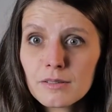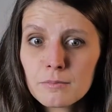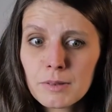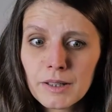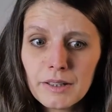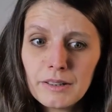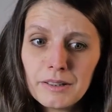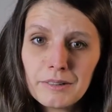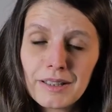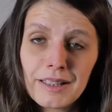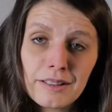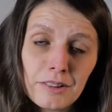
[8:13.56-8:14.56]
but you
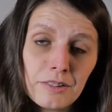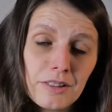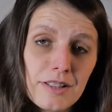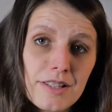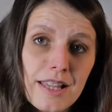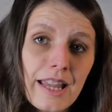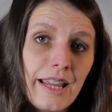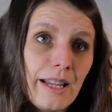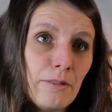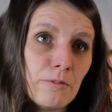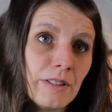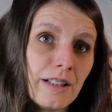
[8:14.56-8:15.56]
can do the
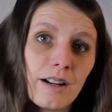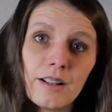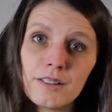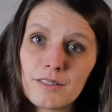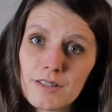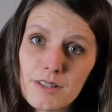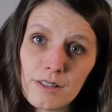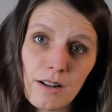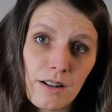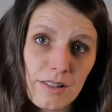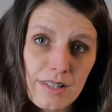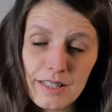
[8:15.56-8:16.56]
same with others'
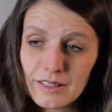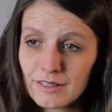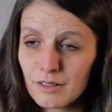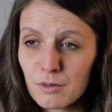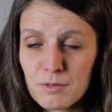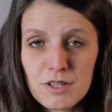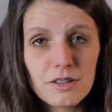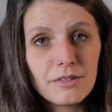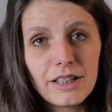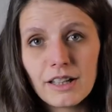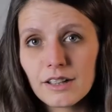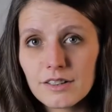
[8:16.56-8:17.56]
thoughts and
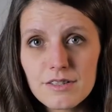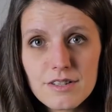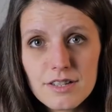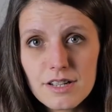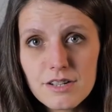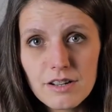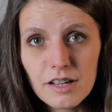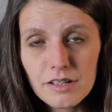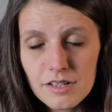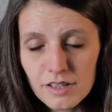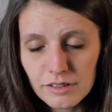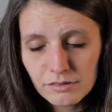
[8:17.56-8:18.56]
observing others'
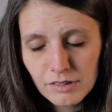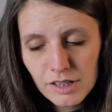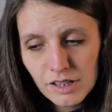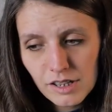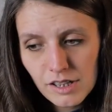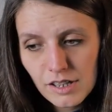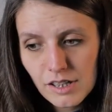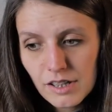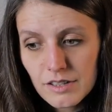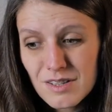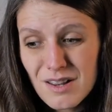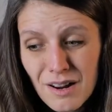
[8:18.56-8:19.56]
situation.
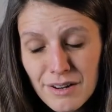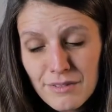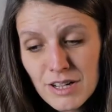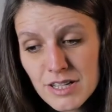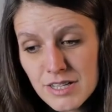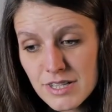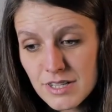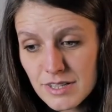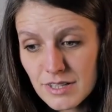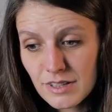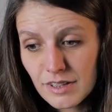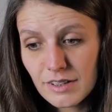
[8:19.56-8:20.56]
So it
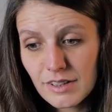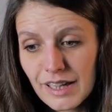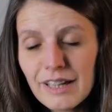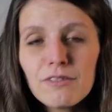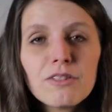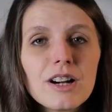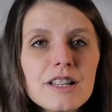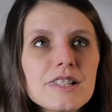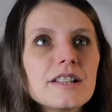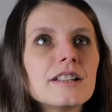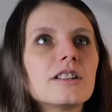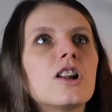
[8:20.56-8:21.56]
was it
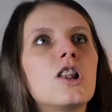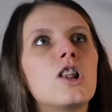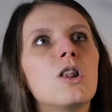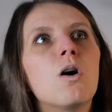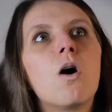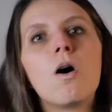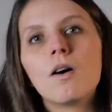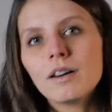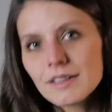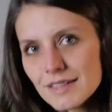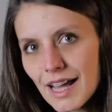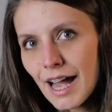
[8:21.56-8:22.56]
wasn't a long
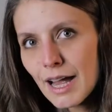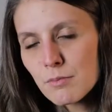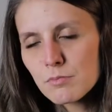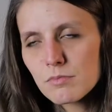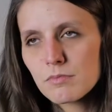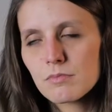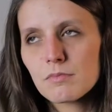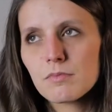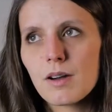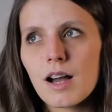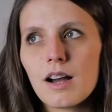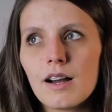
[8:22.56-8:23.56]
time
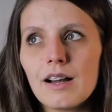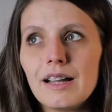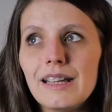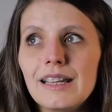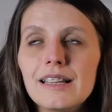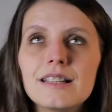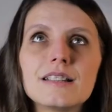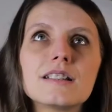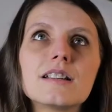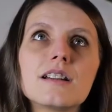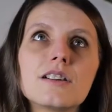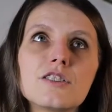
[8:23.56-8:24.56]
uh, in
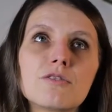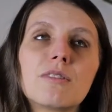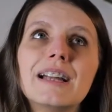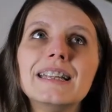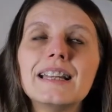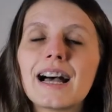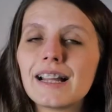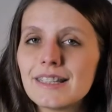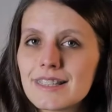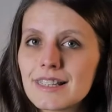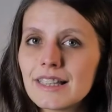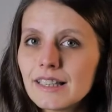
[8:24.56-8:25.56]

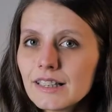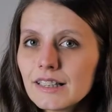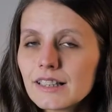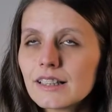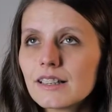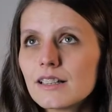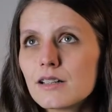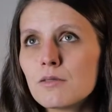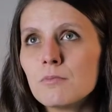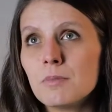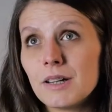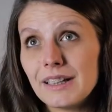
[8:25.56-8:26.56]
2019,
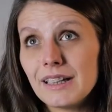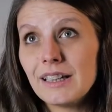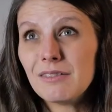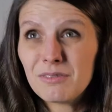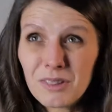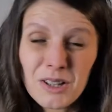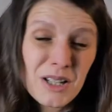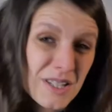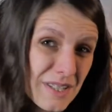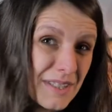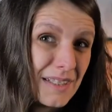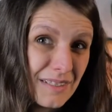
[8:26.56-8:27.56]
but it
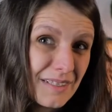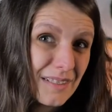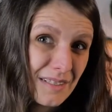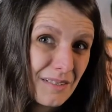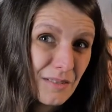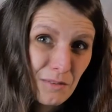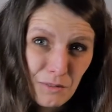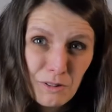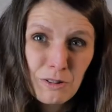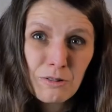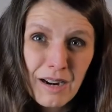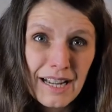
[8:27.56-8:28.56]
was
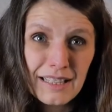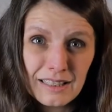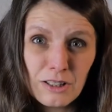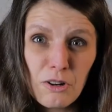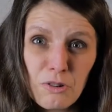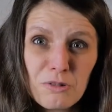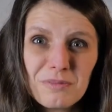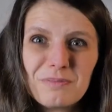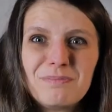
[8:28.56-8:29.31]
quite low.